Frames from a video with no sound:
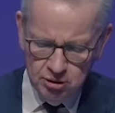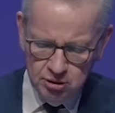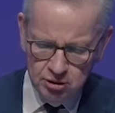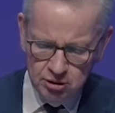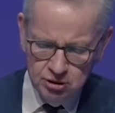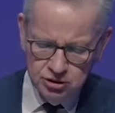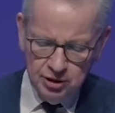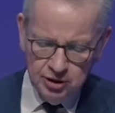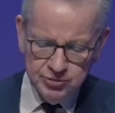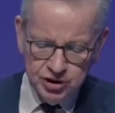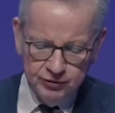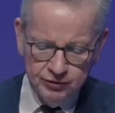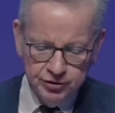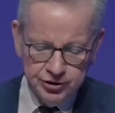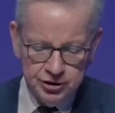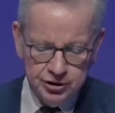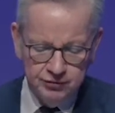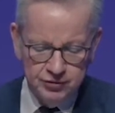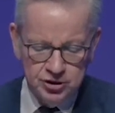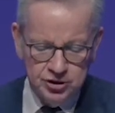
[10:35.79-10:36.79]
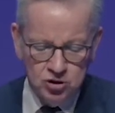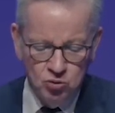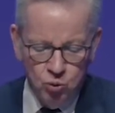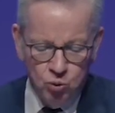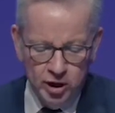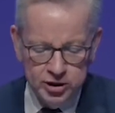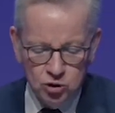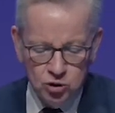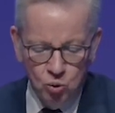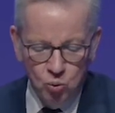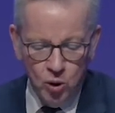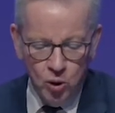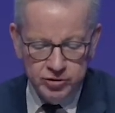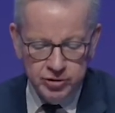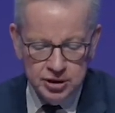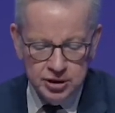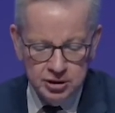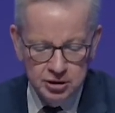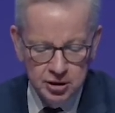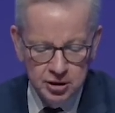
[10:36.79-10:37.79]
Some civil servants in Whitehall
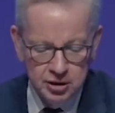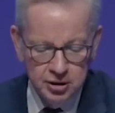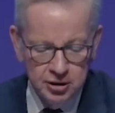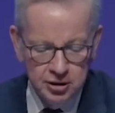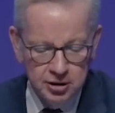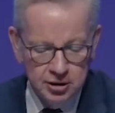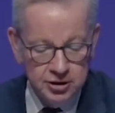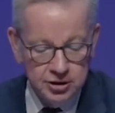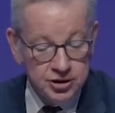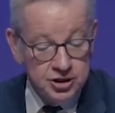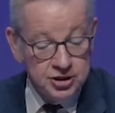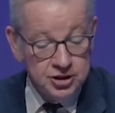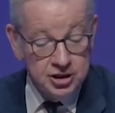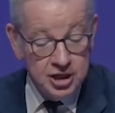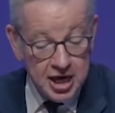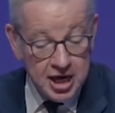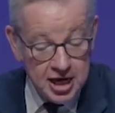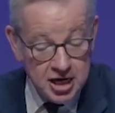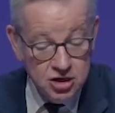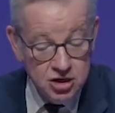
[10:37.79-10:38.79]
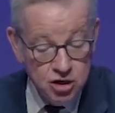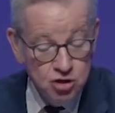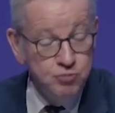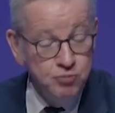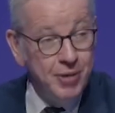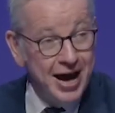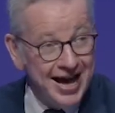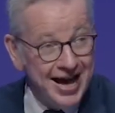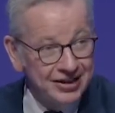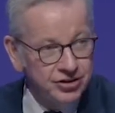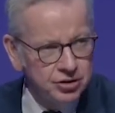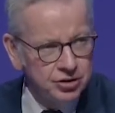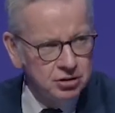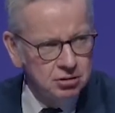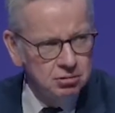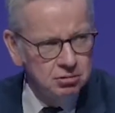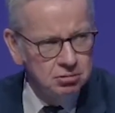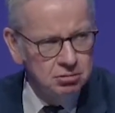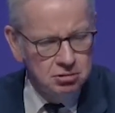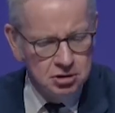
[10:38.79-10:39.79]
worried that since they knew best,
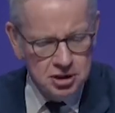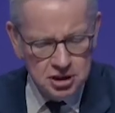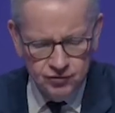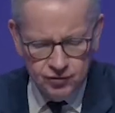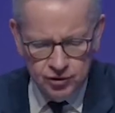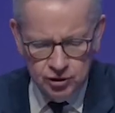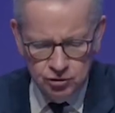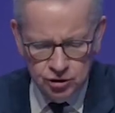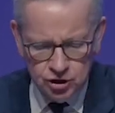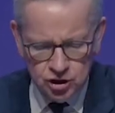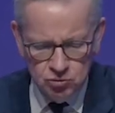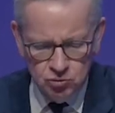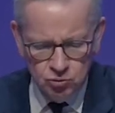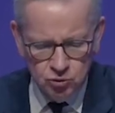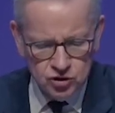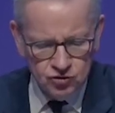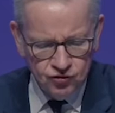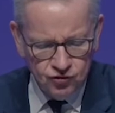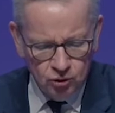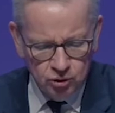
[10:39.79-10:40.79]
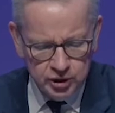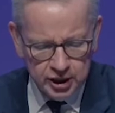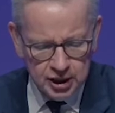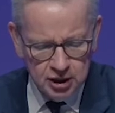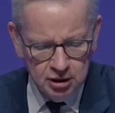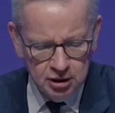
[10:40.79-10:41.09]
devolution was folly.